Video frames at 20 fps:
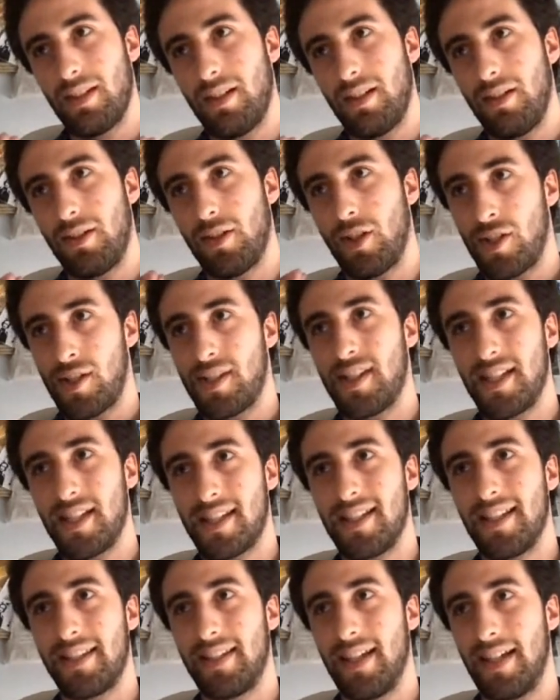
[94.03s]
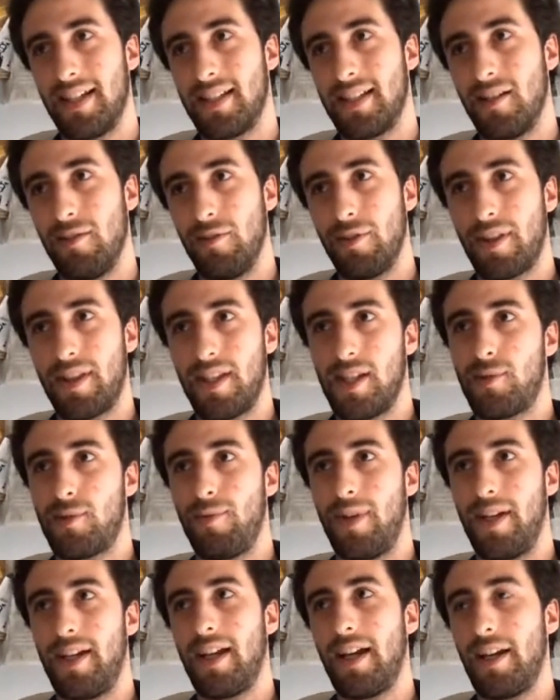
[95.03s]
does this data look this
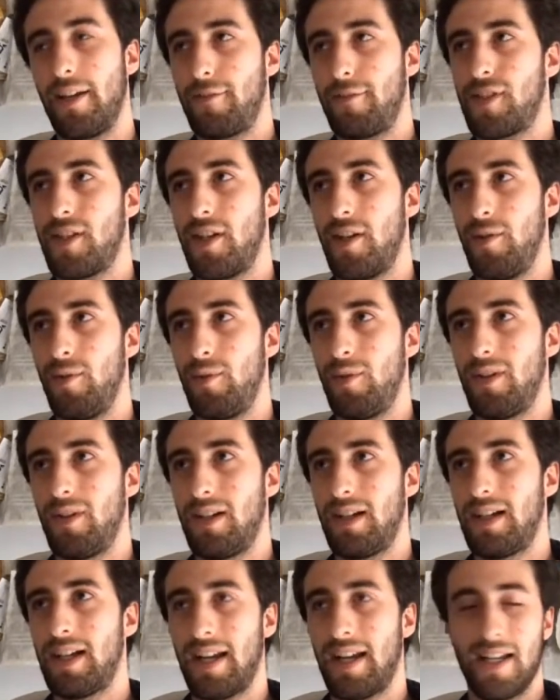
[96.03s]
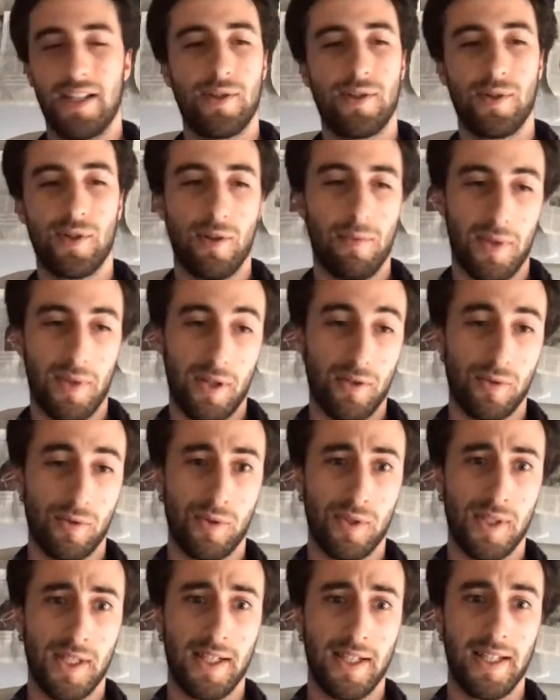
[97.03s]
way? And if so, can I do something
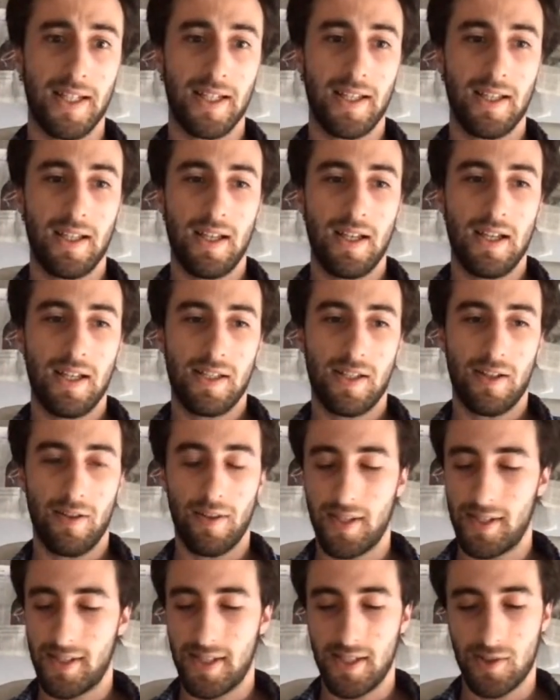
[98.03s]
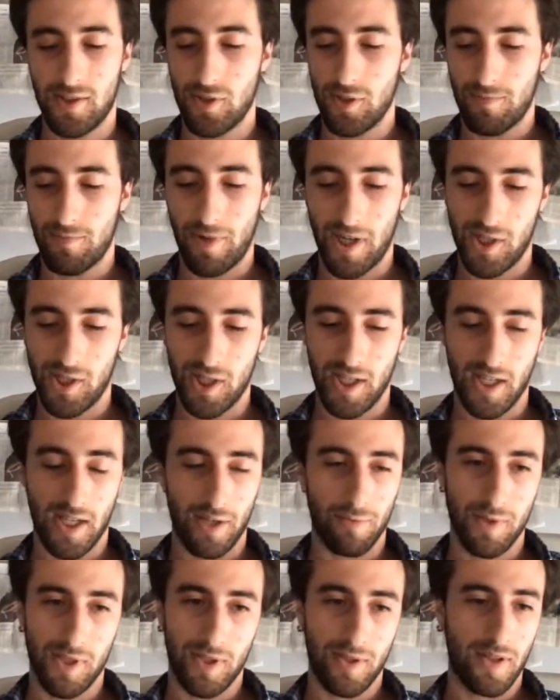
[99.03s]
accordingly? So this is just branching,
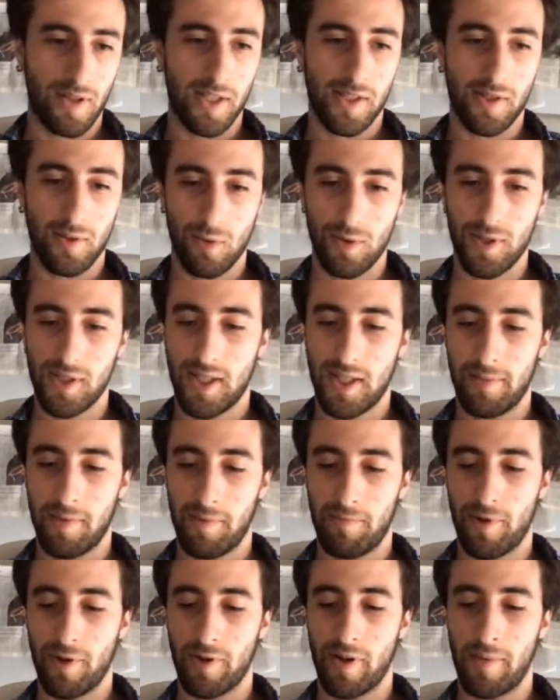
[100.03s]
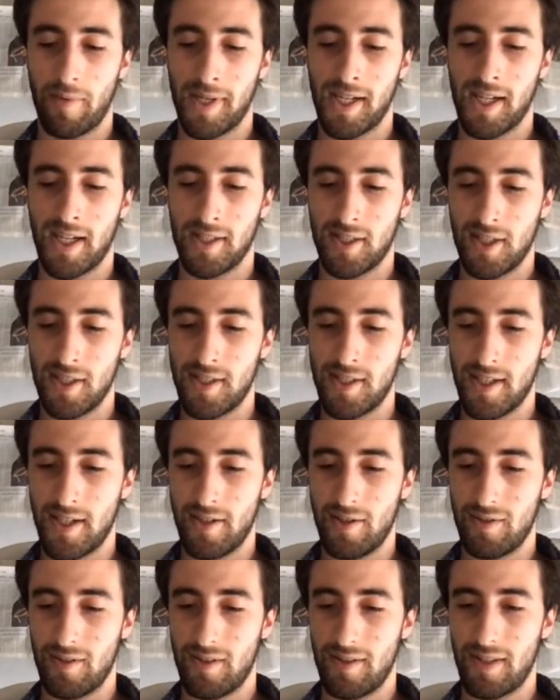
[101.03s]
and we do this all the time in programming. And turns
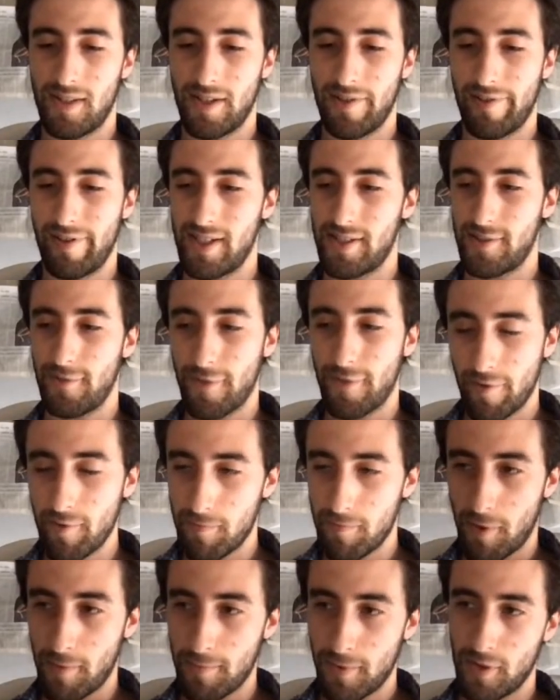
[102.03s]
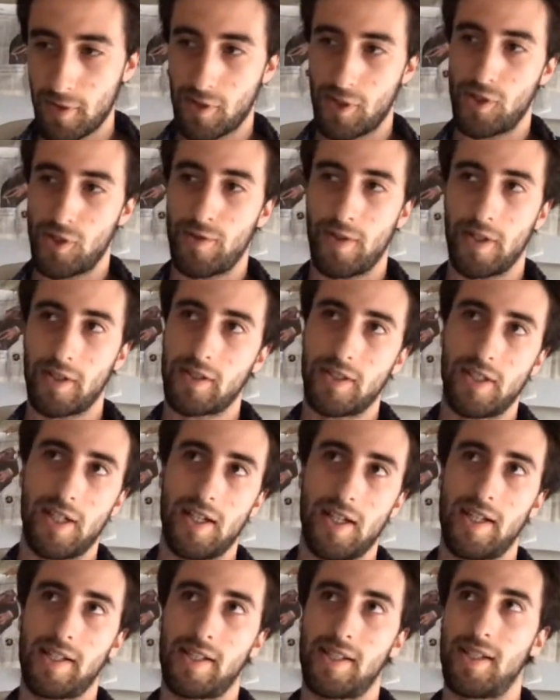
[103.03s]
out there is a very popular construct
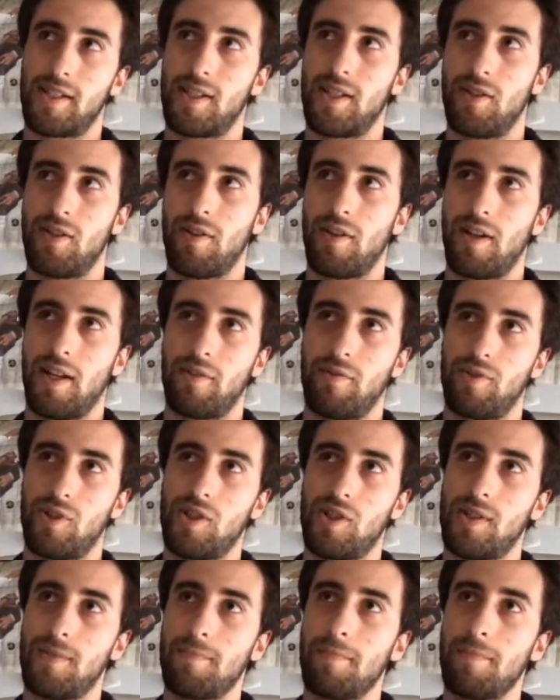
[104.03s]
that exists in other languages